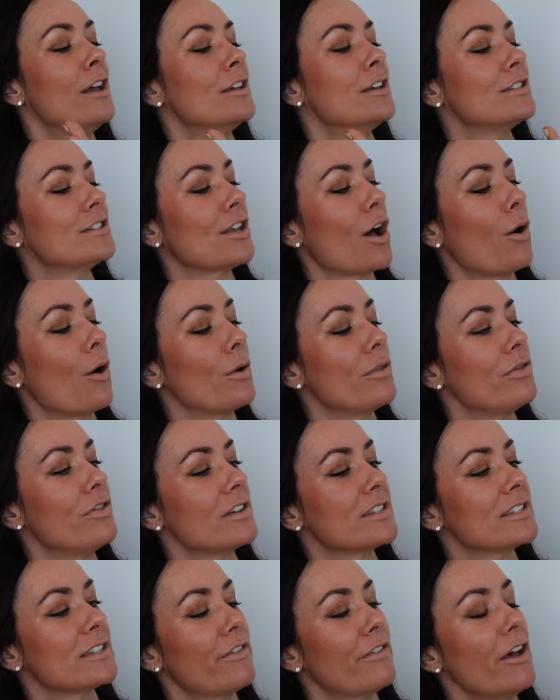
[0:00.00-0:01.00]
So the
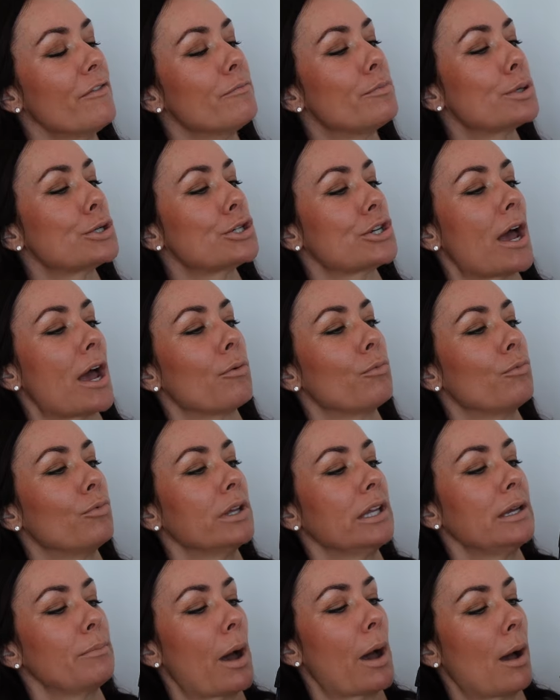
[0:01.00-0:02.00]
Savette Pochette
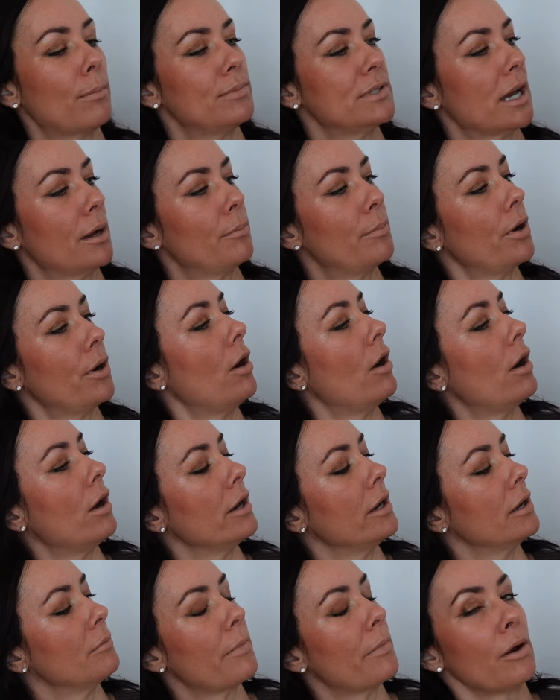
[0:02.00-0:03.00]
really popped up
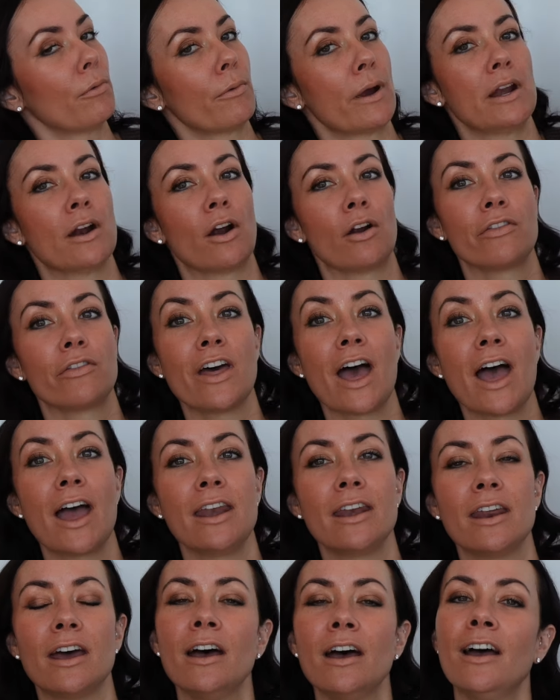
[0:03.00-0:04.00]
on my radar
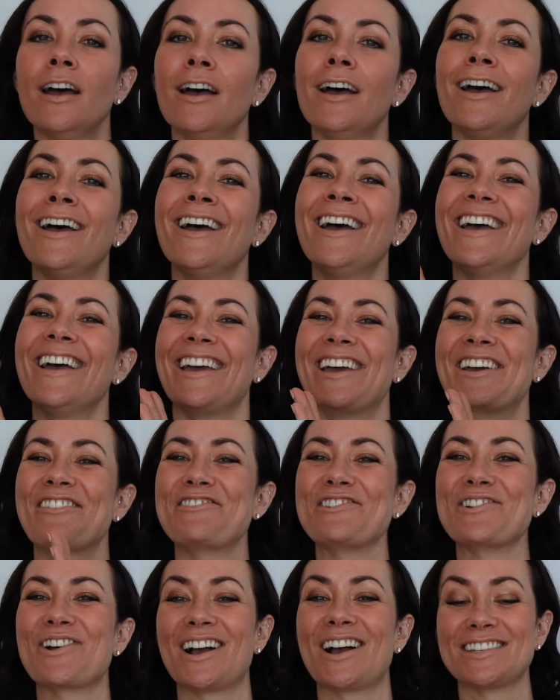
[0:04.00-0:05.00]
then. If
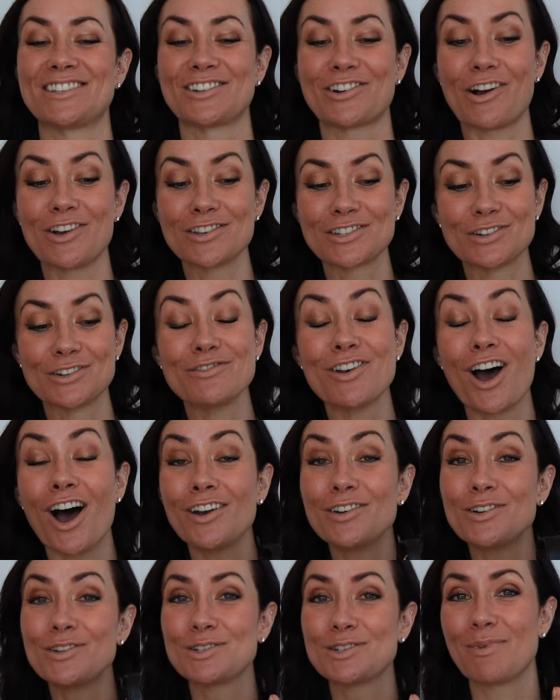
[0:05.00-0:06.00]
you guys are also
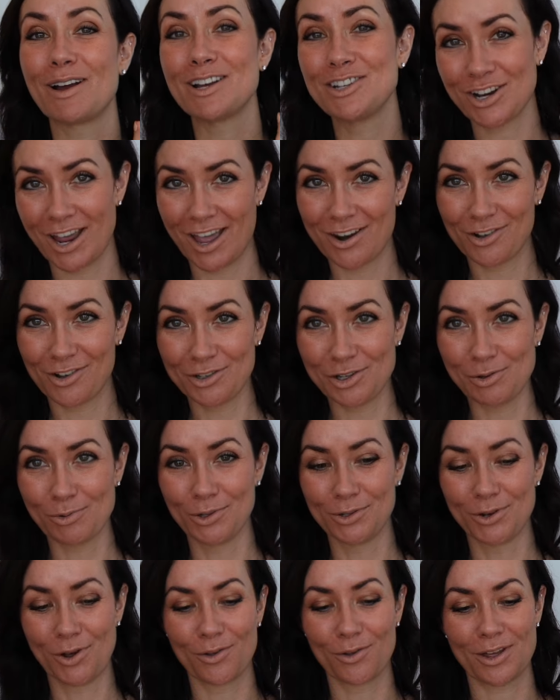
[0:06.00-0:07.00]
not new to my channel, you
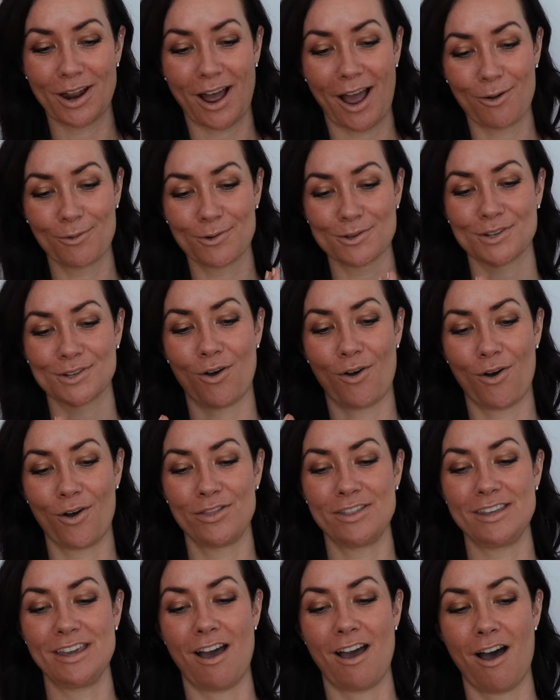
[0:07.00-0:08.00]
will know that I was
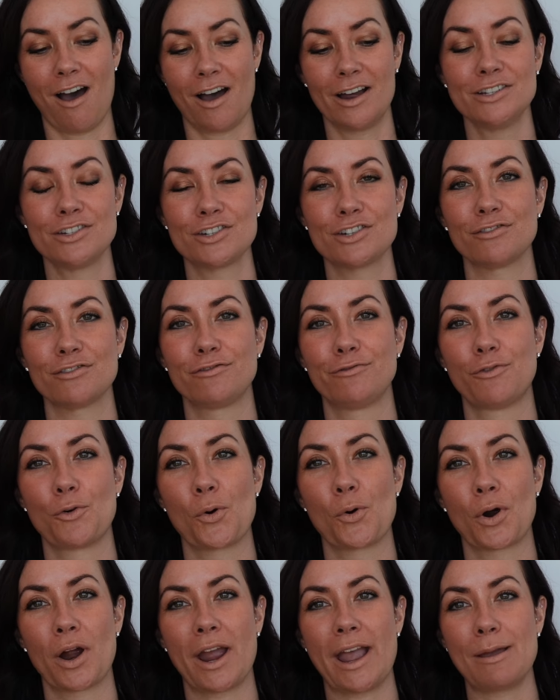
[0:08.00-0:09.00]
on the hunt
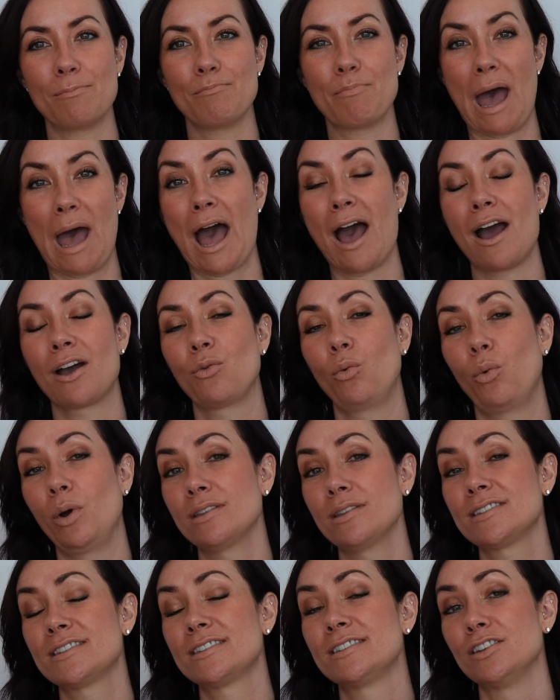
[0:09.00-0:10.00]
for a bag
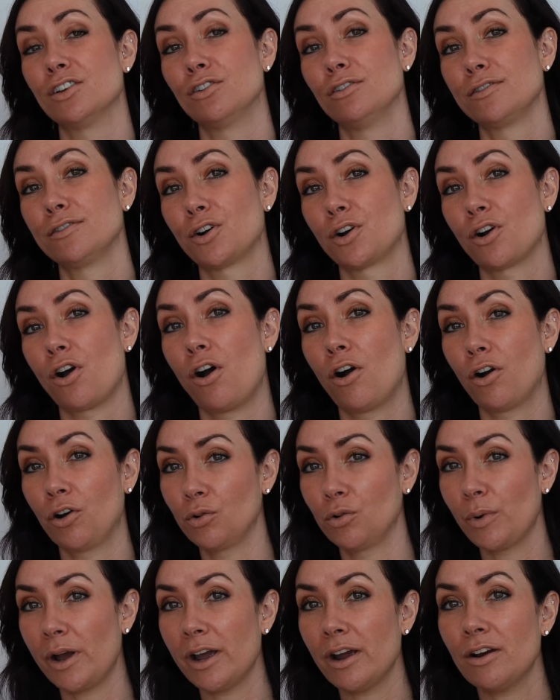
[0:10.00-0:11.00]
with silver
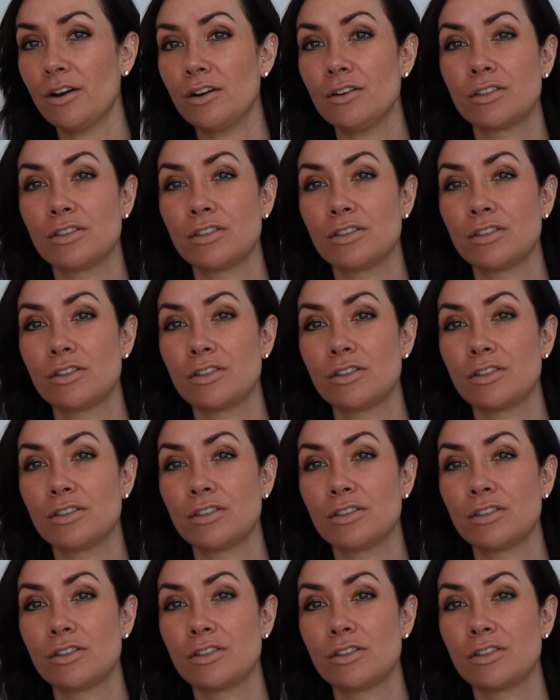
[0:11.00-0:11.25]
hardware.